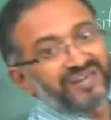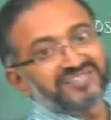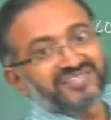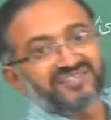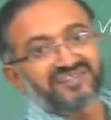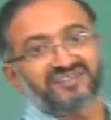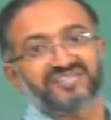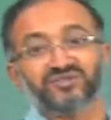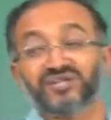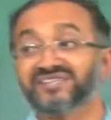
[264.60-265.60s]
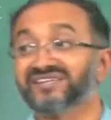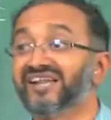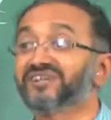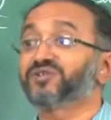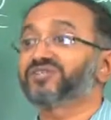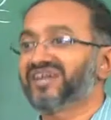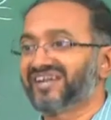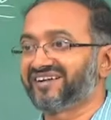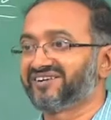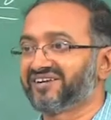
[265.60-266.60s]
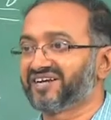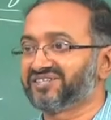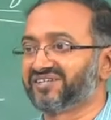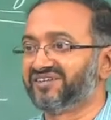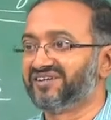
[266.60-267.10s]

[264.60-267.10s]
each other, and so that is electrostatic interaction.